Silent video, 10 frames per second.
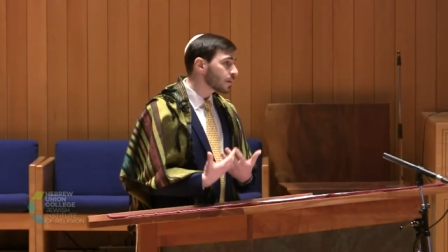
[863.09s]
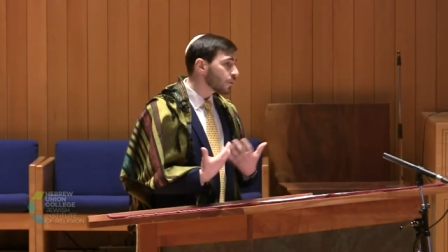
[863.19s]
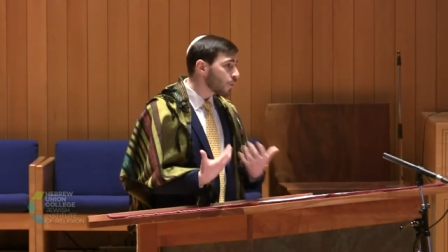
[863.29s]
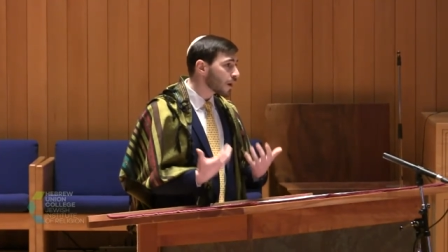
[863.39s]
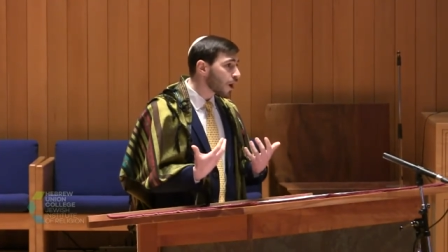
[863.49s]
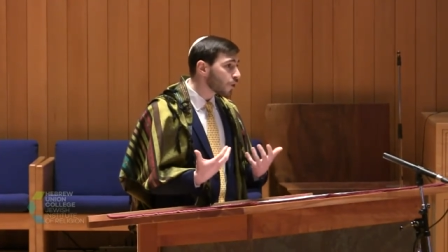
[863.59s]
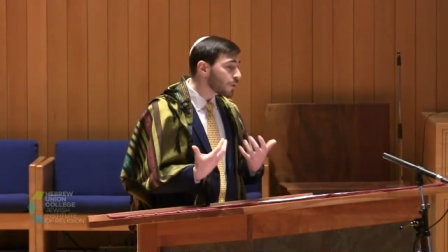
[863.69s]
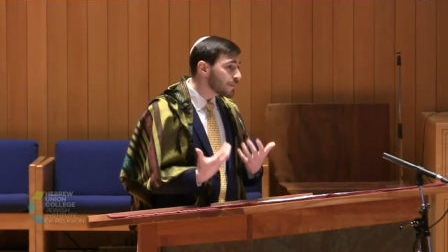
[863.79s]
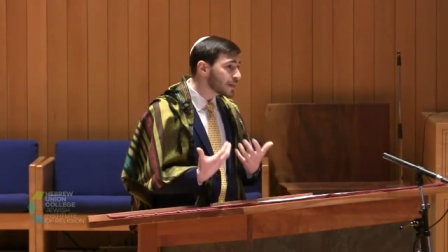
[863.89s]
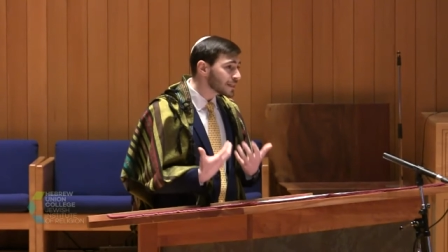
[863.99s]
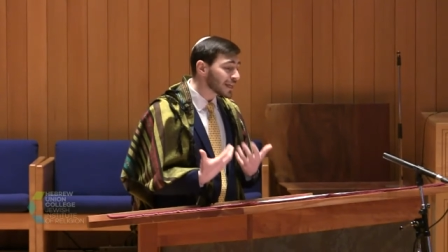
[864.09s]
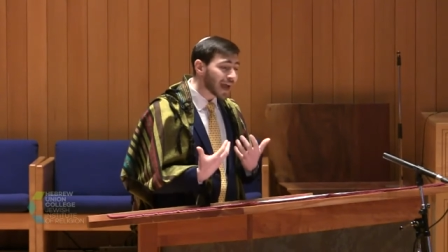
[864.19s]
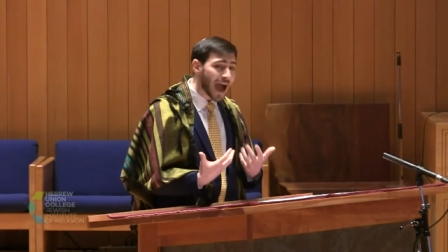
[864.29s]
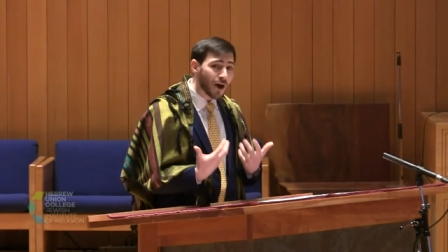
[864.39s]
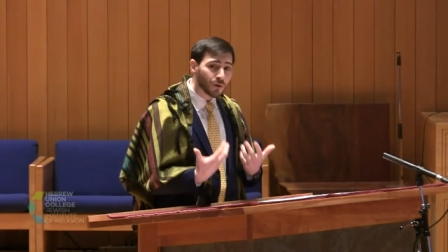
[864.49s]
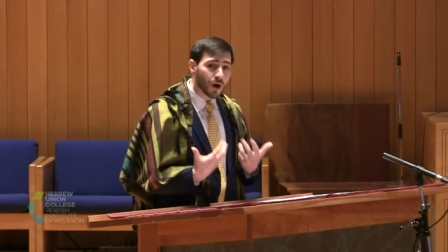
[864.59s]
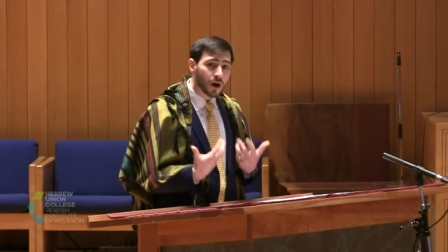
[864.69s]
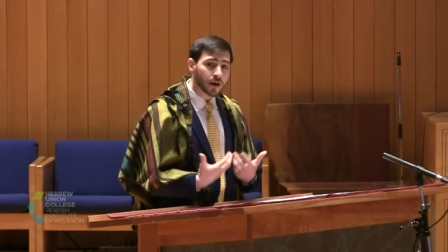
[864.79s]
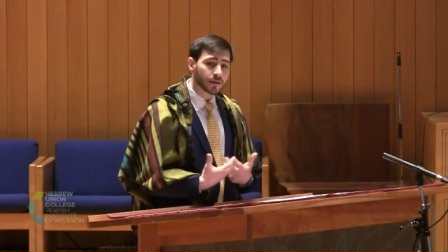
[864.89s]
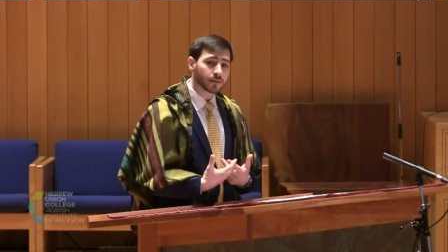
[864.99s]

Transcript: what are we missing out on?